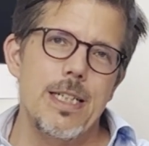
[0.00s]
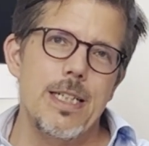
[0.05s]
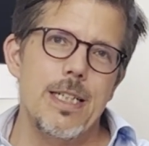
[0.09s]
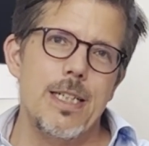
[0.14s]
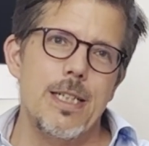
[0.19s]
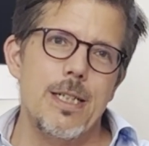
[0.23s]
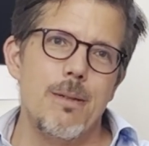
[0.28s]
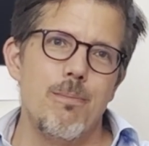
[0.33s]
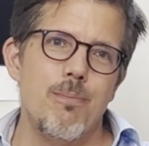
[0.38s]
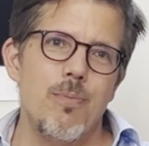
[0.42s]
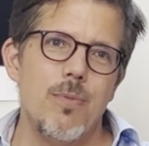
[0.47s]

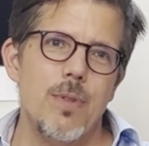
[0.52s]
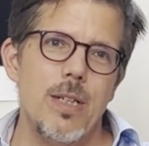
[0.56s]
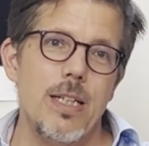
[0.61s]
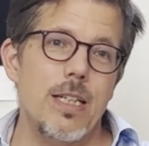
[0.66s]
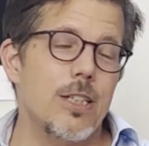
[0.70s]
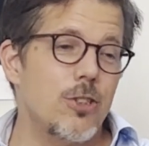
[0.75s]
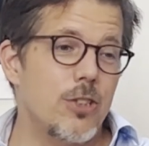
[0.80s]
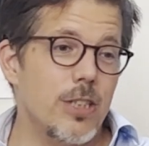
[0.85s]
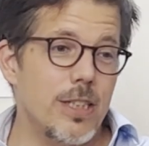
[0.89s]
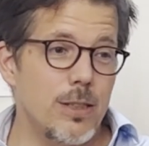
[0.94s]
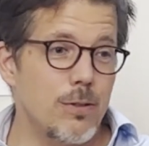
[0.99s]
In
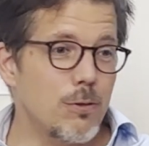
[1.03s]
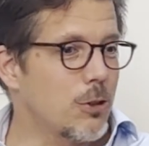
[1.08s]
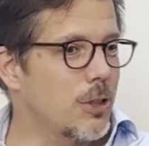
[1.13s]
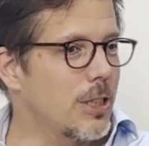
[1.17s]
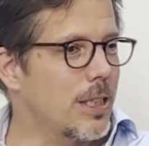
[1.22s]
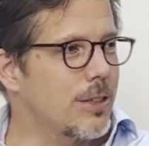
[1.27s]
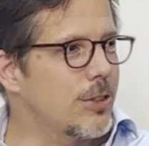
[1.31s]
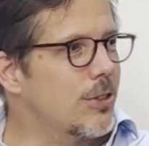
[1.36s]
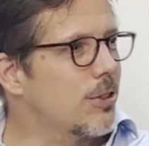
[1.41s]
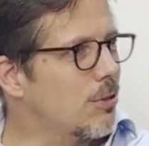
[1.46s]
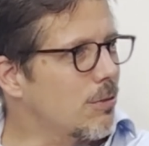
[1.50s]
exchange for
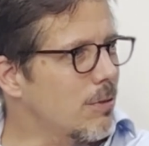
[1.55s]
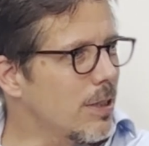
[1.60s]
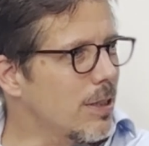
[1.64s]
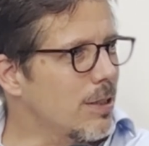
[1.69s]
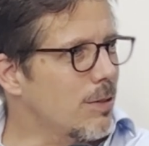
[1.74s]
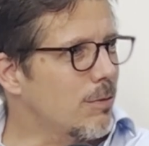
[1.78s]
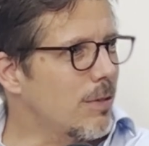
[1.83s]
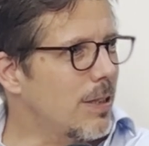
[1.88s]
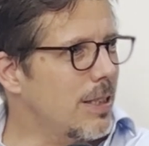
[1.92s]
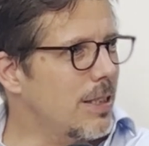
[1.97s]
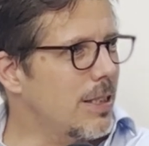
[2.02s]
sanctions
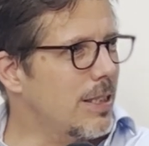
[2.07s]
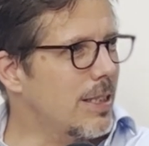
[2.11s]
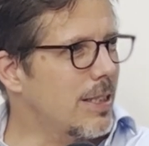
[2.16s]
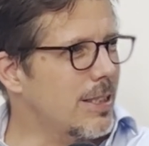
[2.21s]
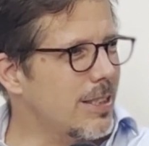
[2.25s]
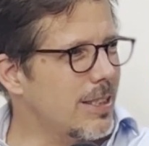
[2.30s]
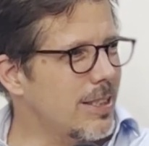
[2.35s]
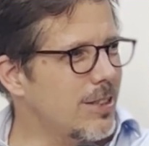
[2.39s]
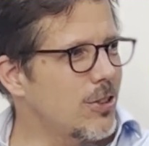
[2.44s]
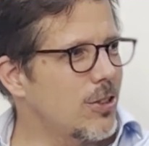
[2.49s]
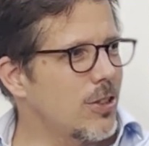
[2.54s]
relief, right? And
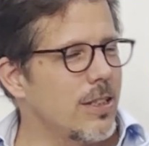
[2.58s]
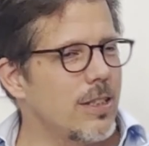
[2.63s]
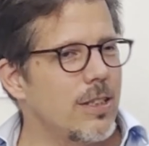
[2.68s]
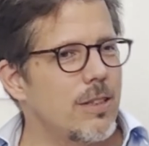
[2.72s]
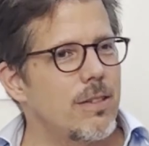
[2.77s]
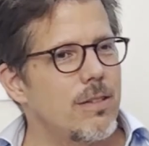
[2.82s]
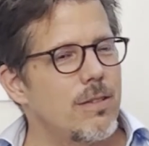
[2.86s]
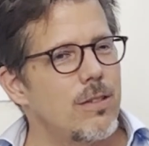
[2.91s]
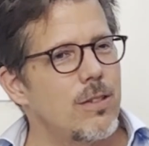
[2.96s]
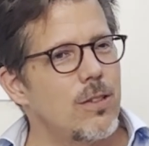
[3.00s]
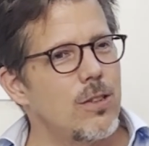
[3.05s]

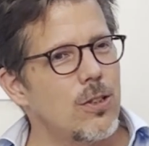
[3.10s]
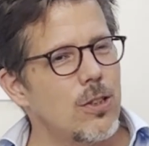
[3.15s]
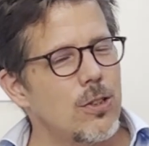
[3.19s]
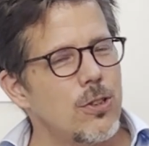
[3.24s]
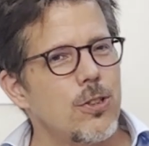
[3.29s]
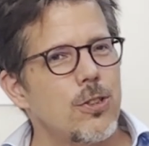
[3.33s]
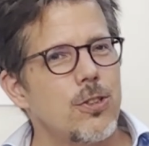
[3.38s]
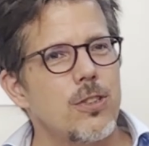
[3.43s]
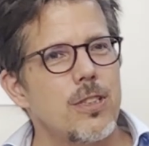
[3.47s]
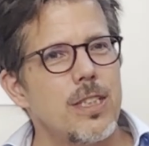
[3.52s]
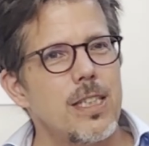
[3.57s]
essentially not
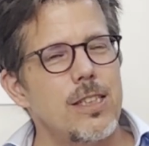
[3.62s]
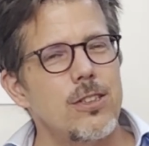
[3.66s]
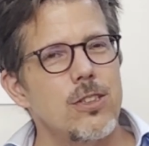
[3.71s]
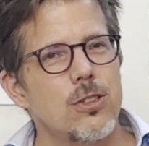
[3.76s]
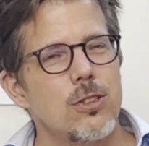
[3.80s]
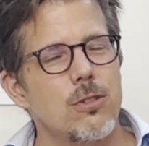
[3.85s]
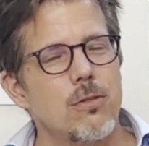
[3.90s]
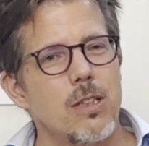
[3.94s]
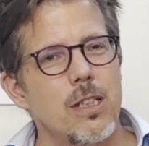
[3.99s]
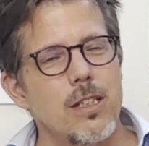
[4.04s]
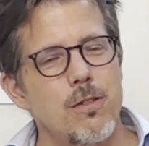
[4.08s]
just
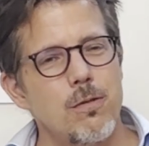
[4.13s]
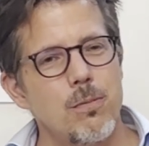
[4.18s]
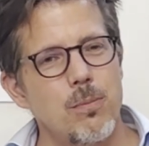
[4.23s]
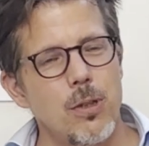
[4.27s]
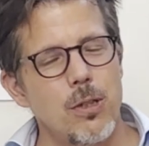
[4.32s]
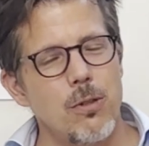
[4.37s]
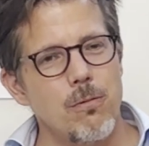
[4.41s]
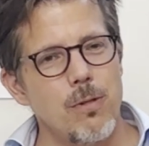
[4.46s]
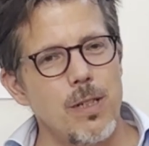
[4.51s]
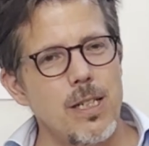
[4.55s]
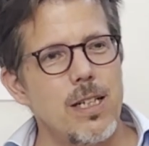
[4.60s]
sanctions relief,
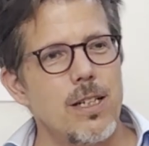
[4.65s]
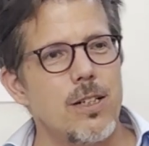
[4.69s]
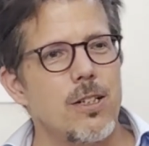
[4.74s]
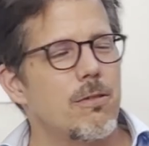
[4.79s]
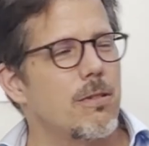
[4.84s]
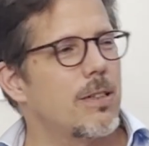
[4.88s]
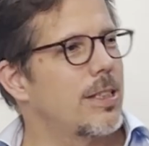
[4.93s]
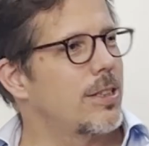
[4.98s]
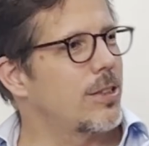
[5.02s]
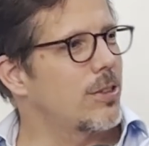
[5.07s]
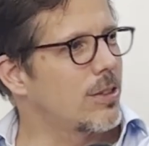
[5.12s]
but
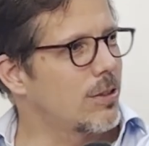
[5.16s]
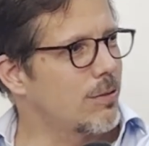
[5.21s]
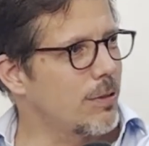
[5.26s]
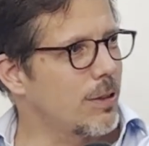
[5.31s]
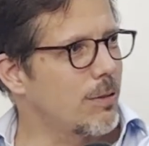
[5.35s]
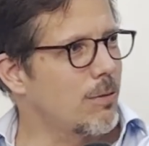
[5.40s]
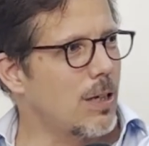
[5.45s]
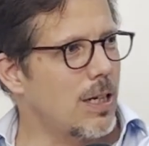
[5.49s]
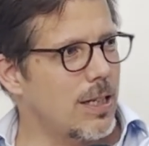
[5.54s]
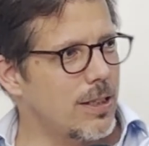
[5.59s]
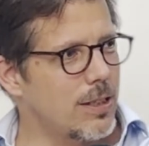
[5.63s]
reintegration of
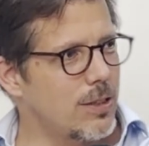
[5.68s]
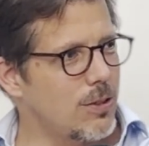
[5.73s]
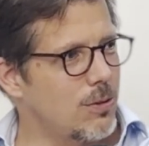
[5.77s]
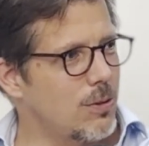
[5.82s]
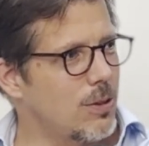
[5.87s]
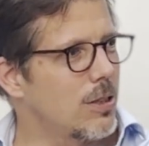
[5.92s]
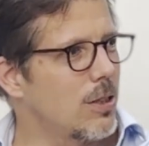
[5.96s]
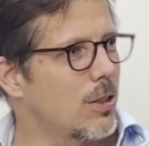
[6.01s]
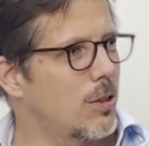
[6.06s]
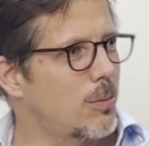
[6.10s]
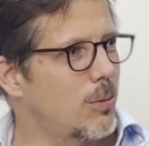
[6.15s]
Iran into
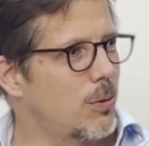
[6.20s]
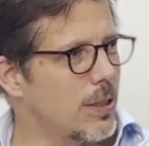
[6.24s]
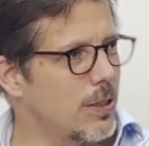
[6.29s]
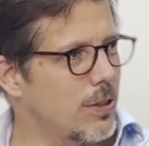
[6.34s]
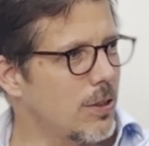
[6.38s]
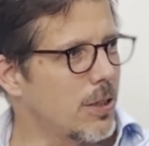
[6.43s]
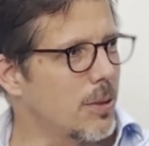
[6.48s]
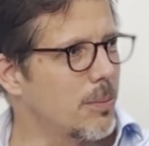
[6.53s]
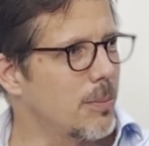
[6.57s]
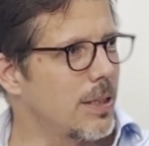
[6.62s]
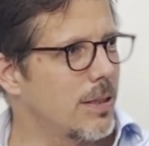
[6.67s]
the global
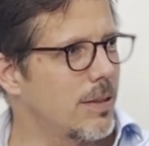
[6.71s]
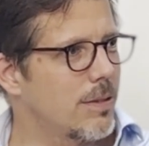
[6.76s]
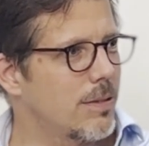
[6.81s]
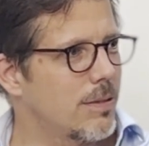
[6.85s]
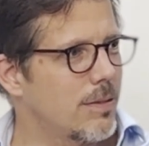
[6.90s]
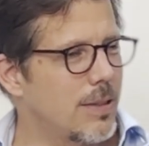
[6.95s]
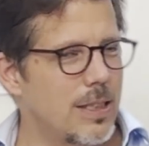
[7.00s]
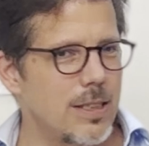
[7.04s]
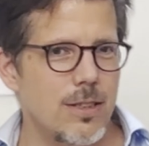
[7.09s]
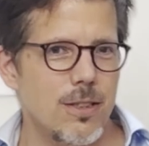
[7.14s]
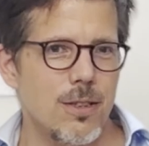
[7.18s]
economy,
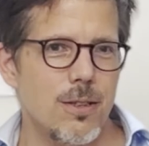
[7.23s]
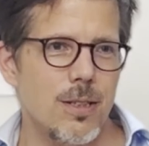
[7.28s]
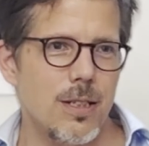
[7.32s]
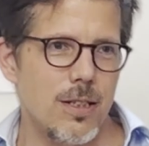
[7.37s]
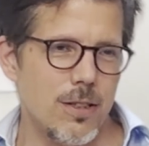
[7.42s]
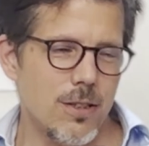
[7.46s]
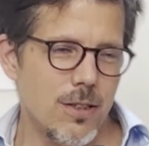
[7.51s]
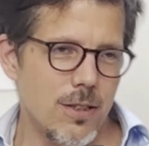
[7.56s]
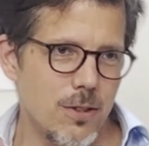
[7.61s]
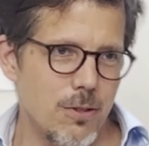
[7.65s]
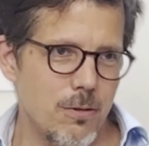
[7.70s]
right? So that
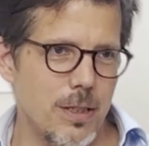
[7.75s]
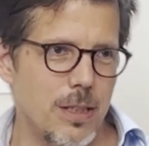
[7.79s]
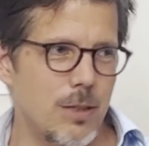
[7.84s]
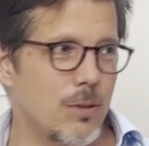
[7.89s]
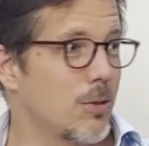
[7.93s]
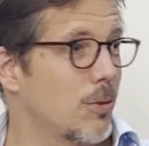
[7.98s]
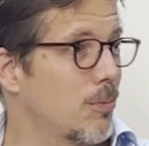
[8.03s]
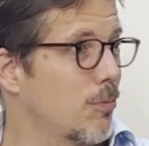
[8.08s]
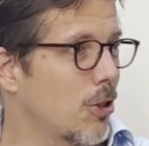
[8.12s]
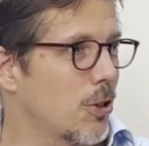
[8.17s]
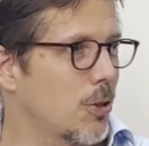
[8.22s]
the country
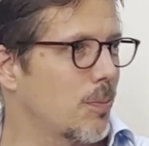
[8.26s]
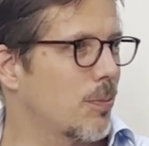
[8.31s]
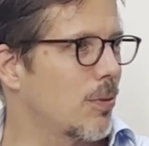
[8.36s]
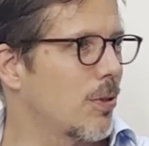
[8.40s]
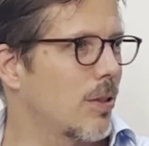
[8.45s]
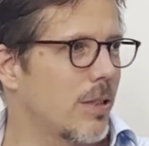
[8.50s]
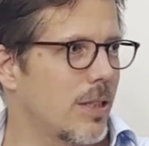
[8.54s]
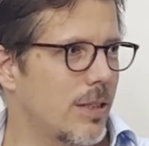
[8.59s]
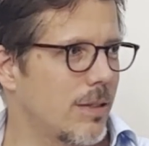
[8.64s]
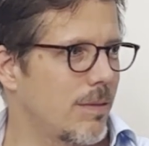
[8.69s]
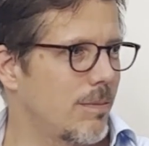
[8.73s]
could
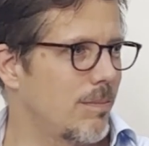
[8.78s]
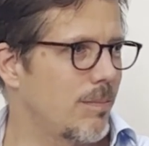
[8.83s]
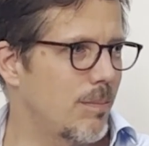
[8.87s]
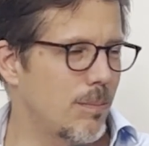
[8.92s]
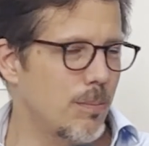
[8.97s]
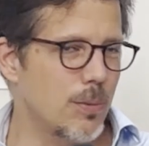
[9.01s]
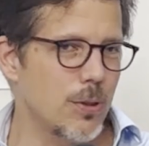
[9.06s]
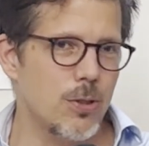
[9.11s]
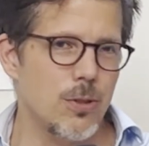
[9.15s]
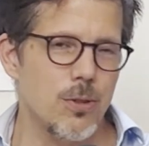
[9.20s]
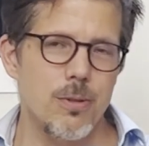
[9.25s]
prosper and
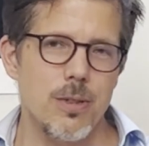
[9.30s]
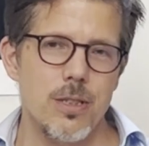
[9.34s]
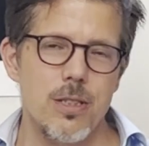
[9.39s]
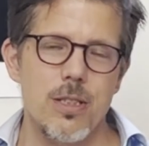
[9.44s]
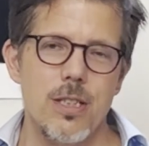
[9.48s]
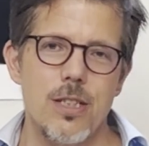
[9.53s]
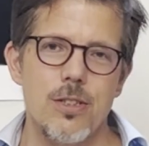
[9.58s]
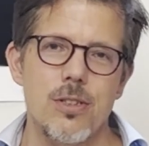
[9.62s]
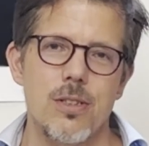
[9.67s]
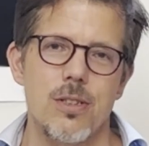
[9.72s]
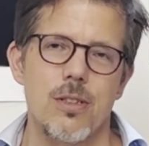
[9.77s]
pursue its
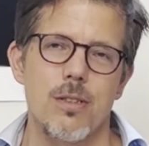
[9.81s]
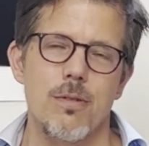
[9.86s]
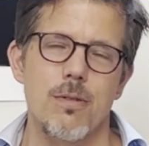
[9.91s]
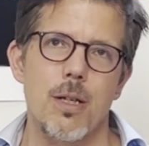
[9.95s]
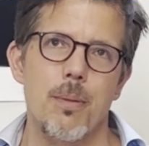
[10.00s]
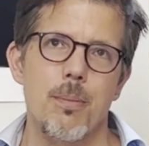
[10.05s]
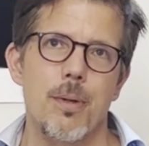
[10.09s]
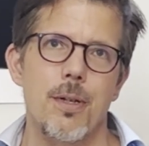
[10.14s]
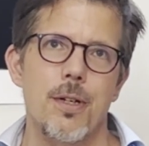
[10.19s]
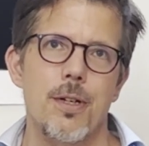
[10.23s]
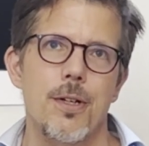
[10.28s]
national
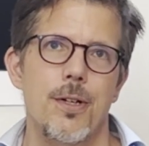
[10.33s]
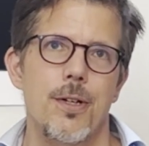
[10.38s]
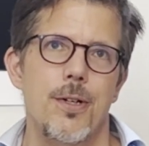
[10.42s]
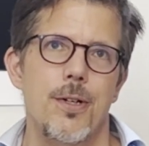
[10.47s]
development.